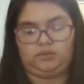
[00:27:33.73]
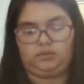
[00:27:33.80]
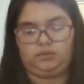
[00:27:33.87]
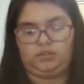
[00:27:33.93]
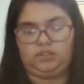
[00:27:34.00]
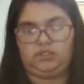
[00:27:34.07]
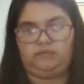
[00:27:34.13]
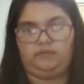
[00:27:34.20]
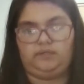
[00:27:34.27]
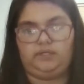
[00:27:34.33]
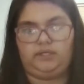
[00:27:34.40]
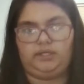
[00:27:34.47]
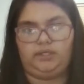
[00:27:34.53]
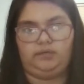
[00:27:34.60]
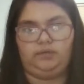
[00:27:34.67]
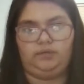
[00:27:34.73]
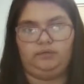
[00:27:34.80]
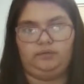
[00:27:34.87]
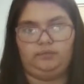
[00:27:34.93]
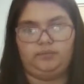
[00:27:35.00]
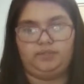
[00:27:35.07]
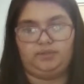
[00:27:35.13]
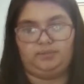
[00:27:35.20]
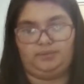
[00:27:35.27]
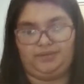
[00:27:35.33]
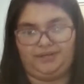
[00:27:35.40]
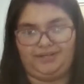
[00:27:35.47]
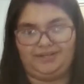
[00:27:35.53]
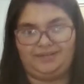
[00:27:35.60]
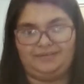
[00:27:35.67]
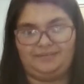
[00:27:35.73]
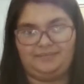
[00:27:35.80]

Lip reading: Because I feel like I know you from somewhere.